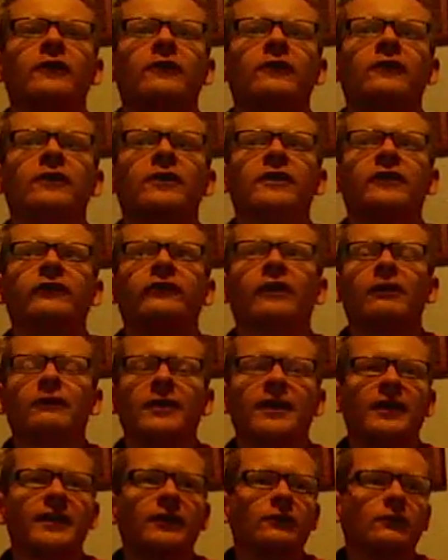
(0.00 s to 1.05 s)

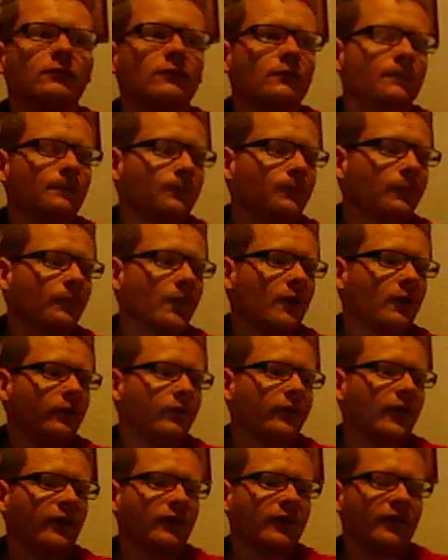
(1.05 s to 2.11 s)
tyrannical
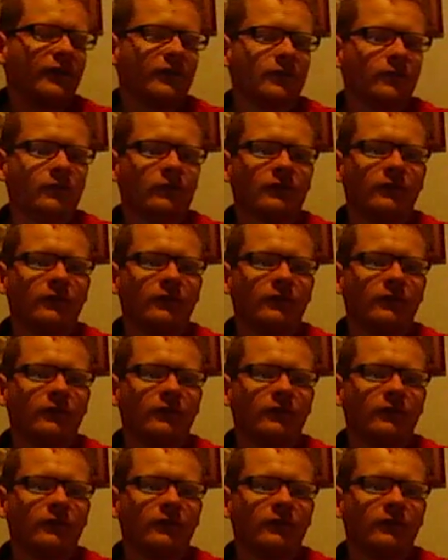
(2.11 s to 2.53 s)
technician of